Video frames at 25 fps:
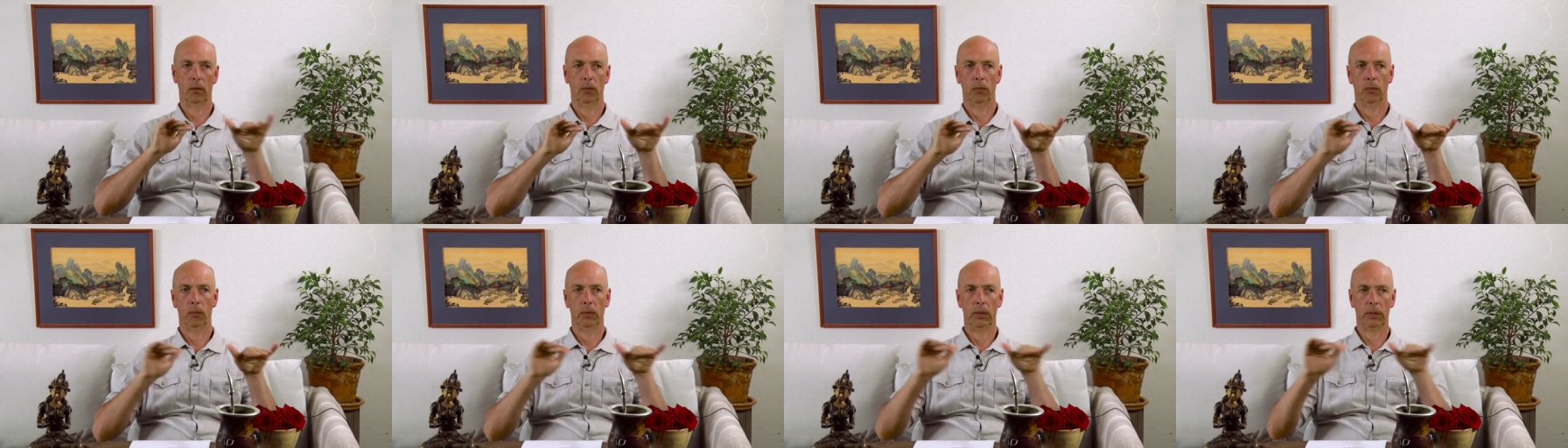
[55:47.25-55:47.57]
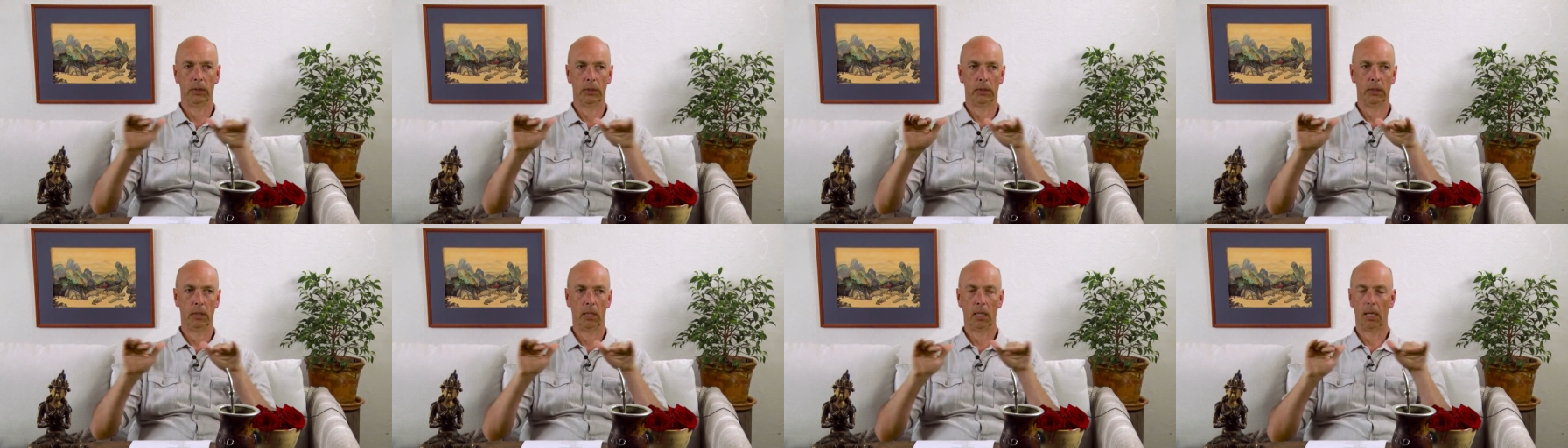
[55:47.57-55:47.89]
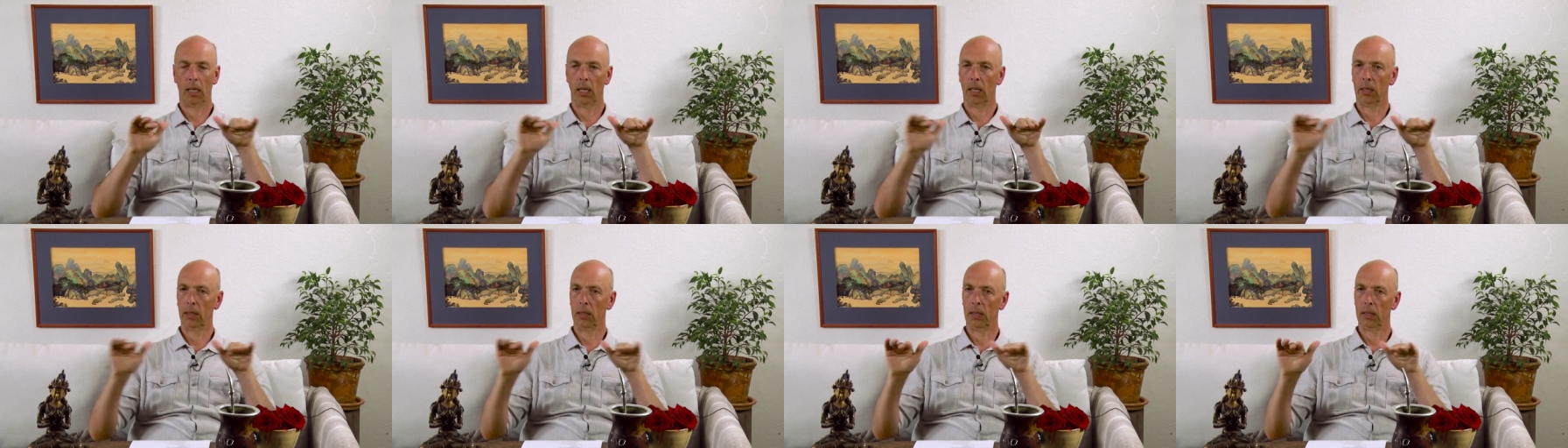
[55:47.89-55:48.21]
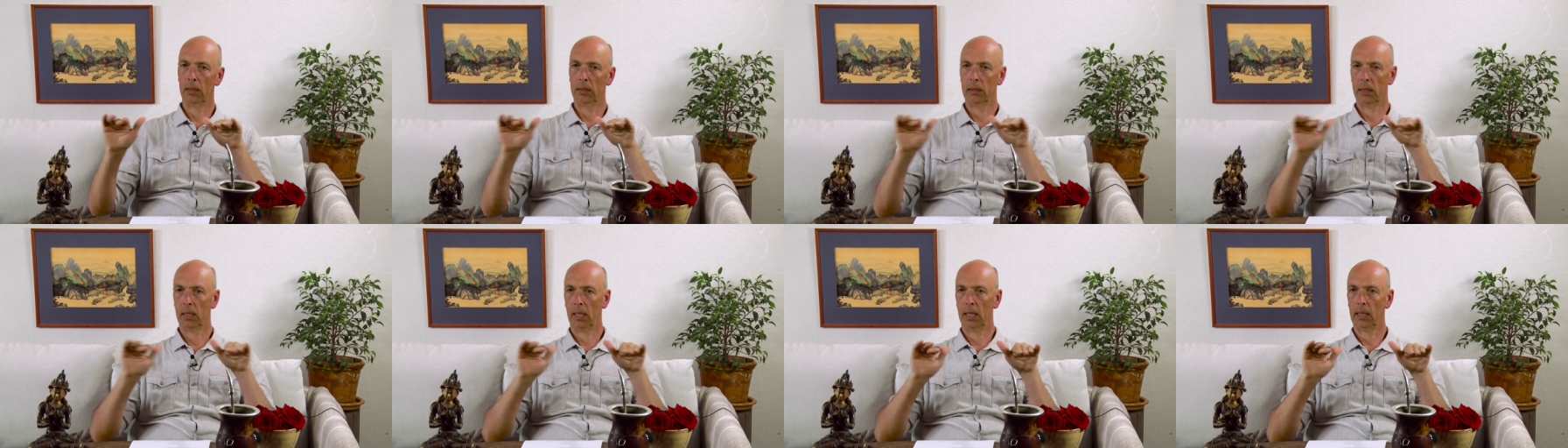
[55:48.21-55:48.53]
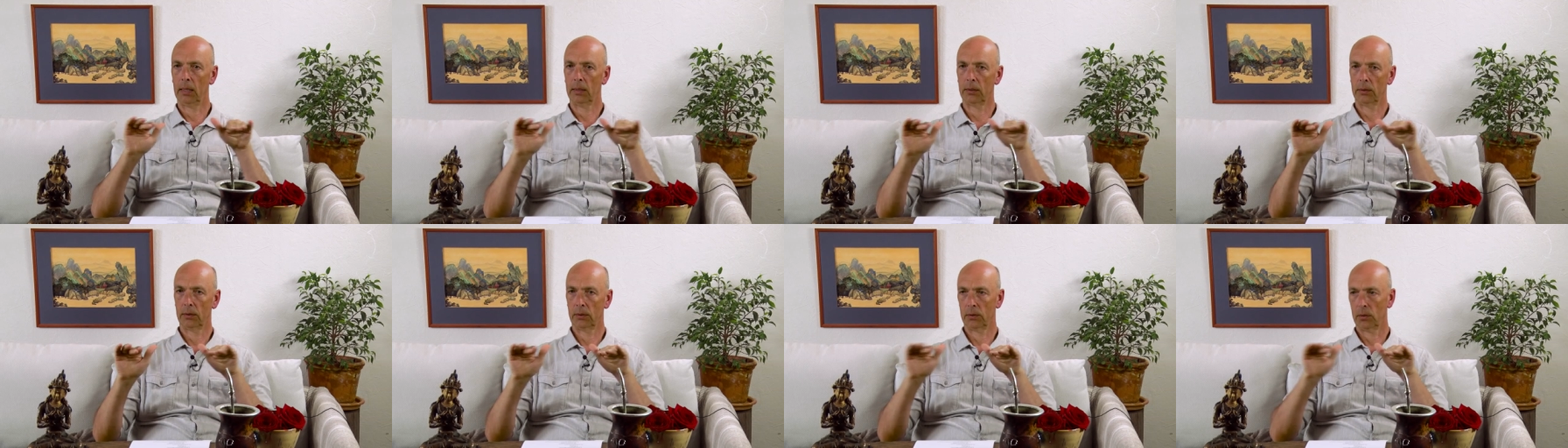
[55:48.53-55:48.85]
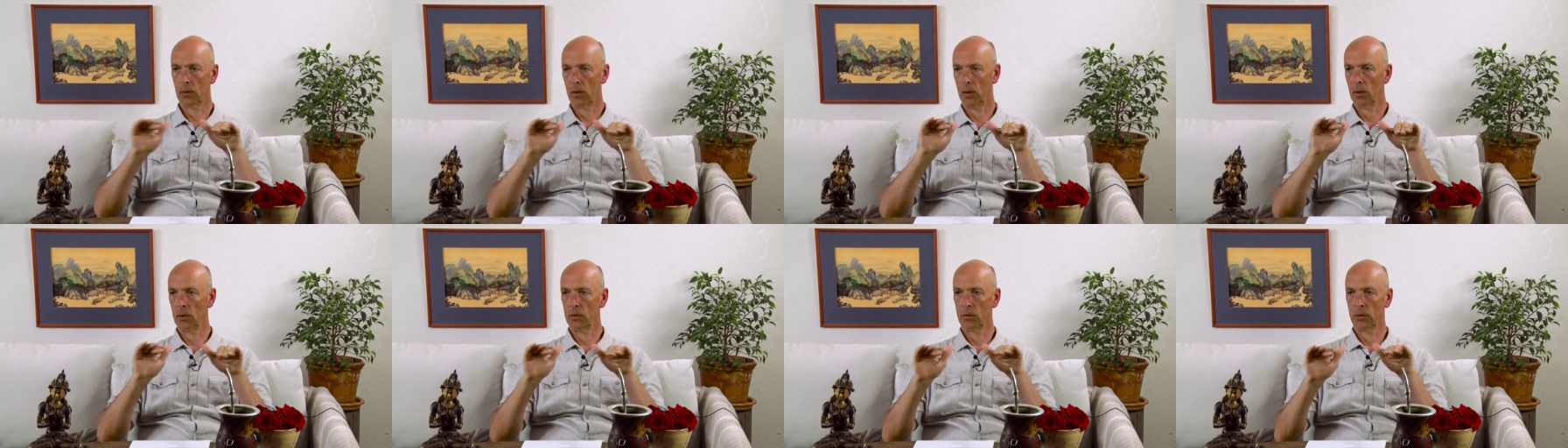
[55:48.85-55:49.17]
with the other texts
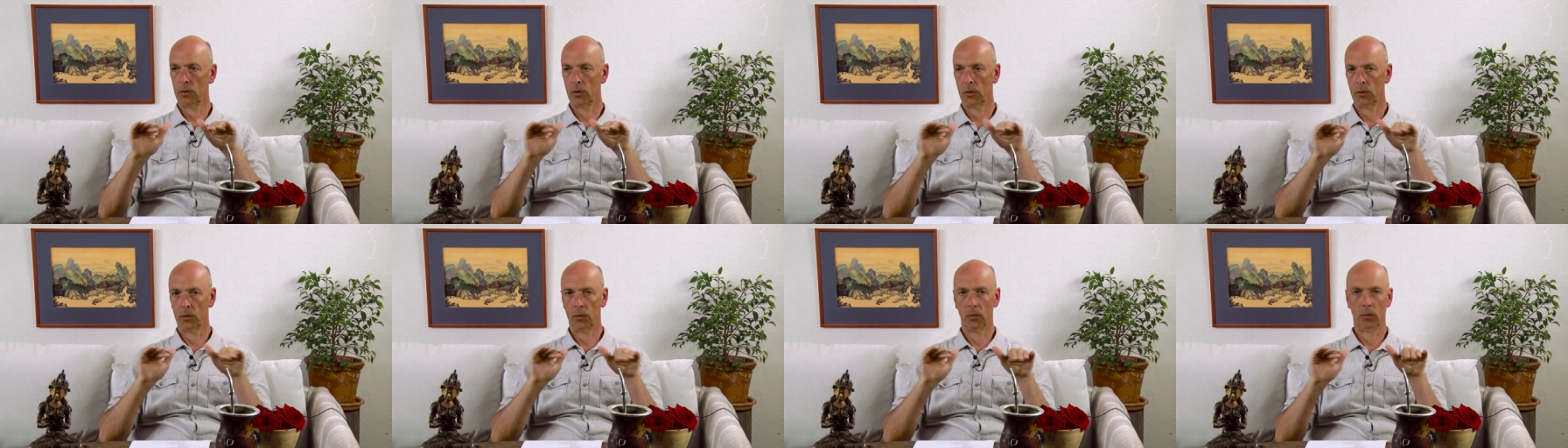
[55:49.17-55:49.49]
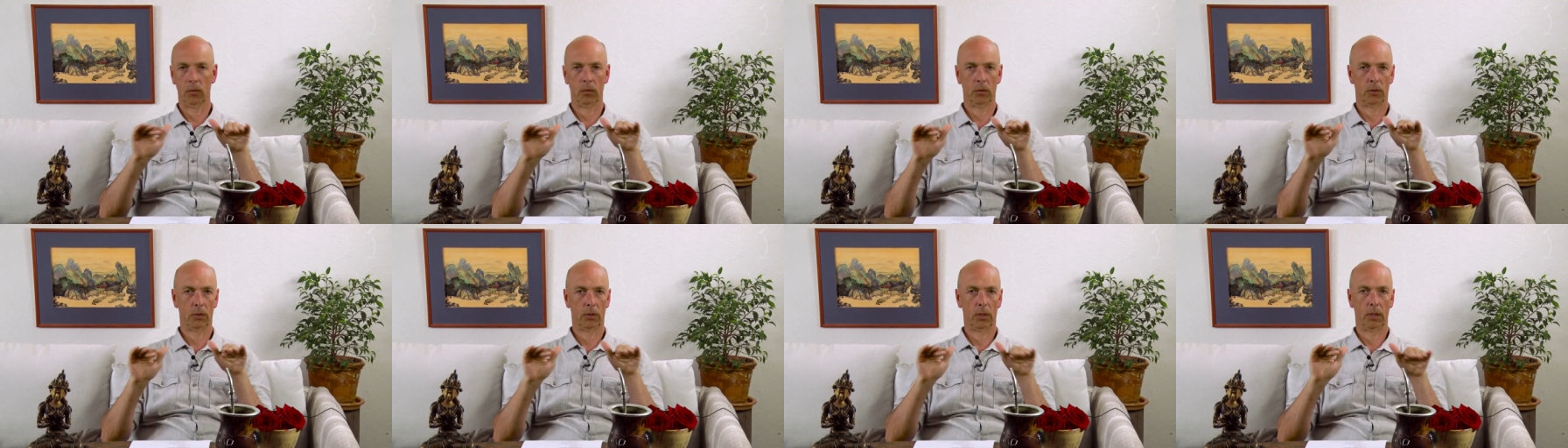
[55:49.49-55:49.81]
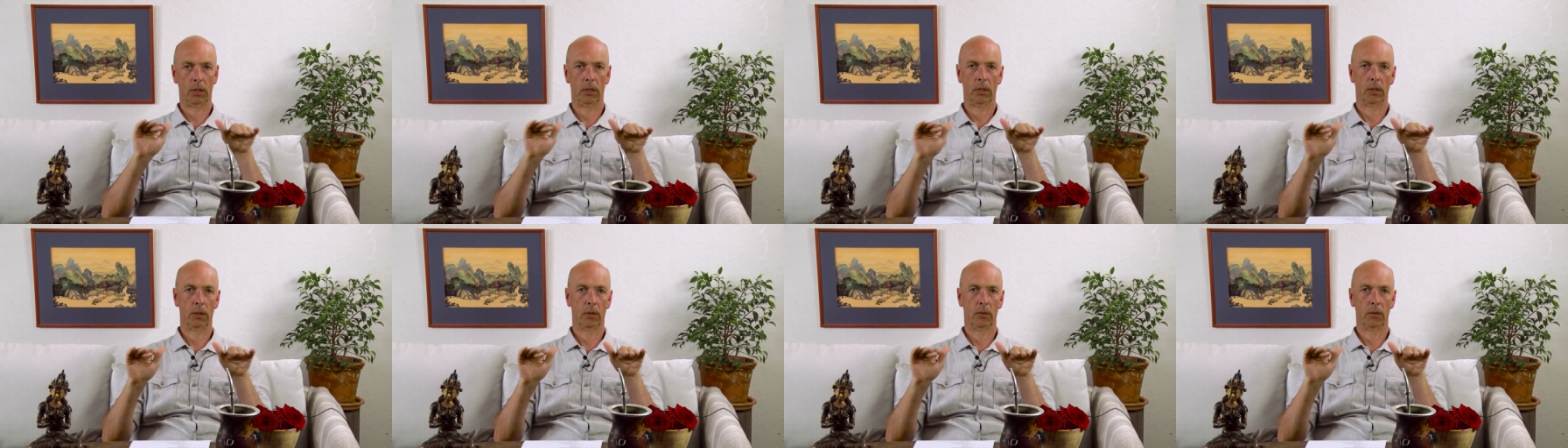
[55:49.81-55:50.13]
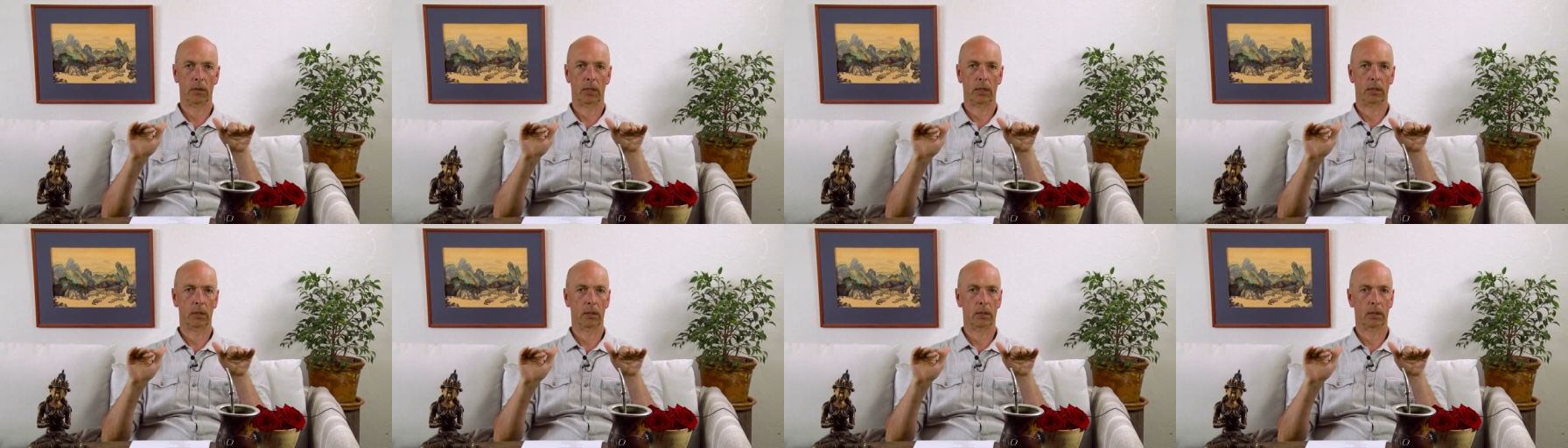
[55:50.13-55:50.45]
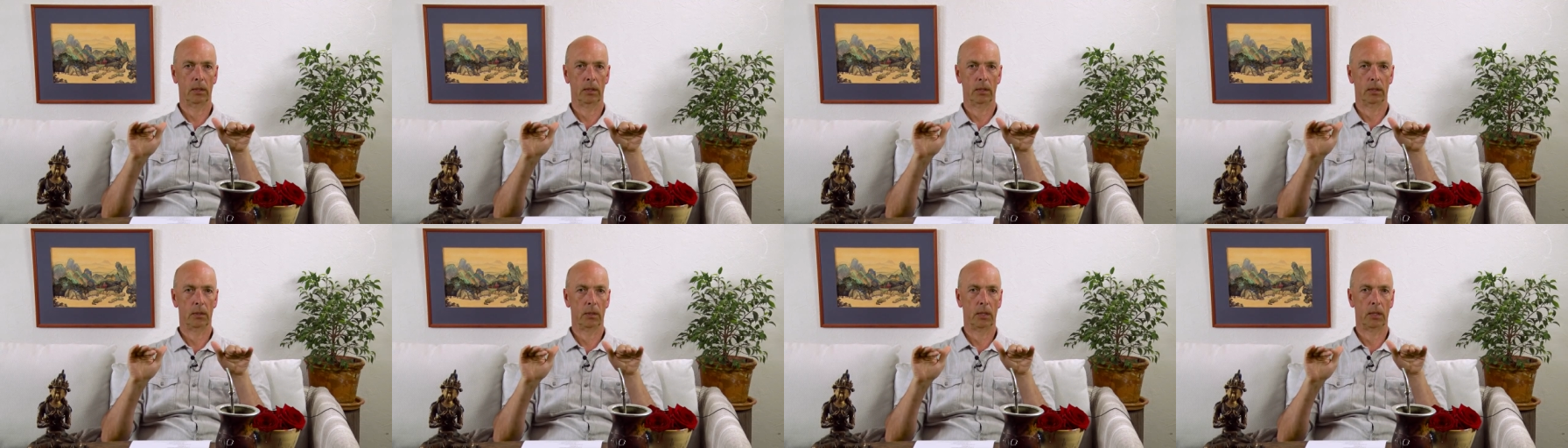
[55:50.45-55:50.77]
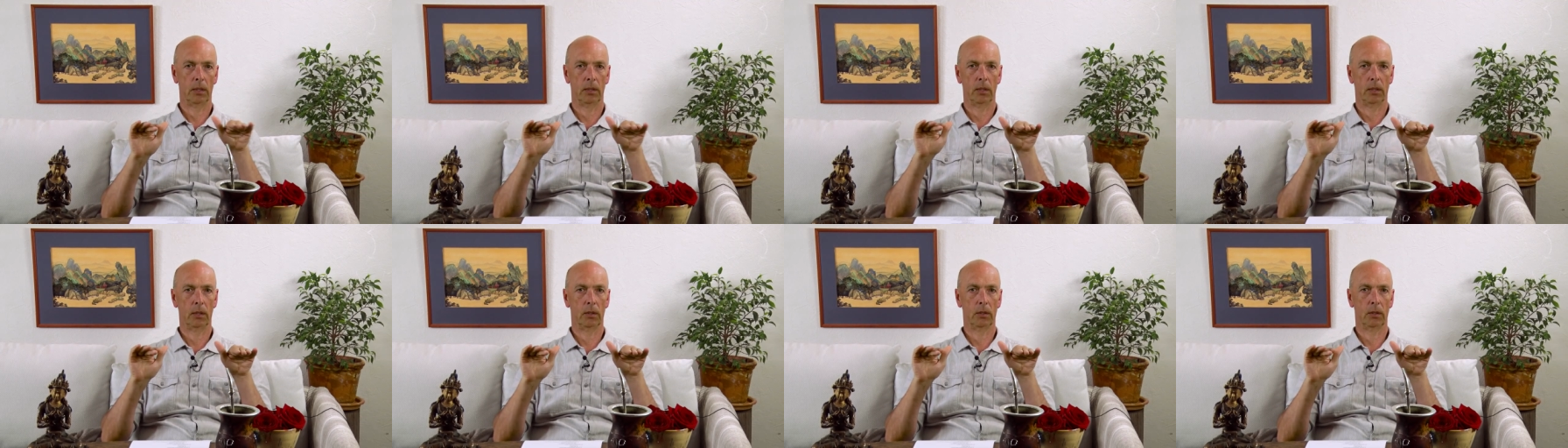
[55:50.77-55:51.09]
also used in the
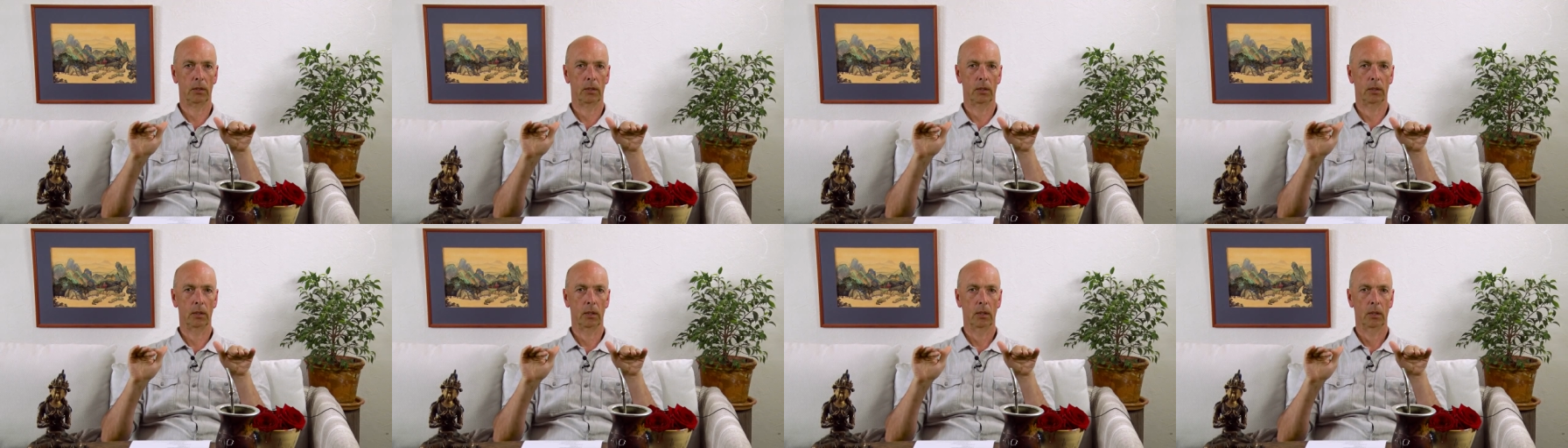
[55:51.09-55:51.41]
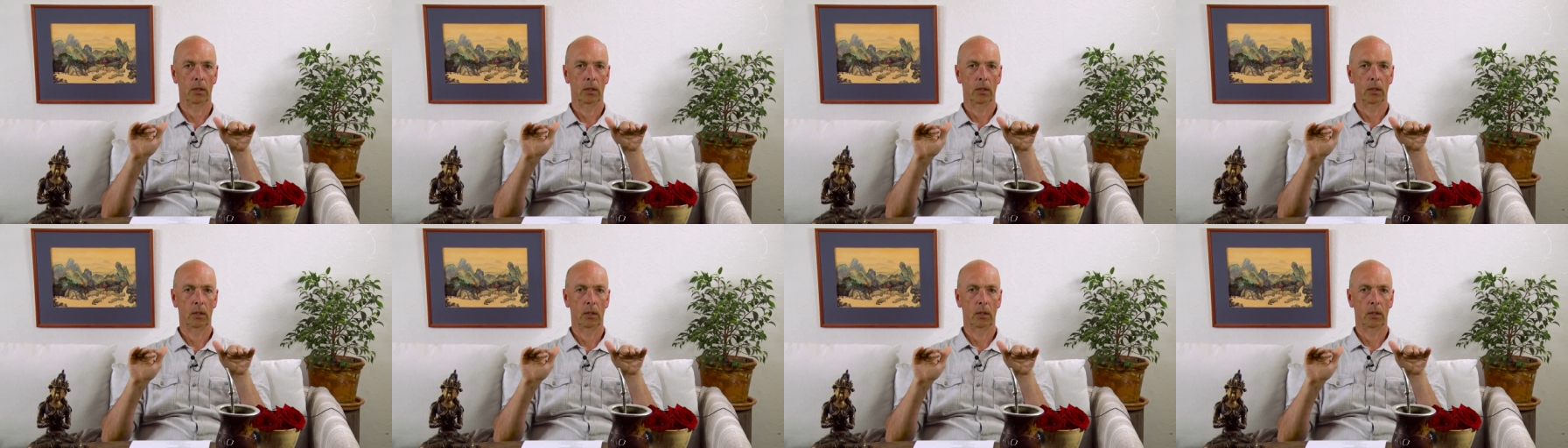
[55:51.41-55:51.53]
tradition,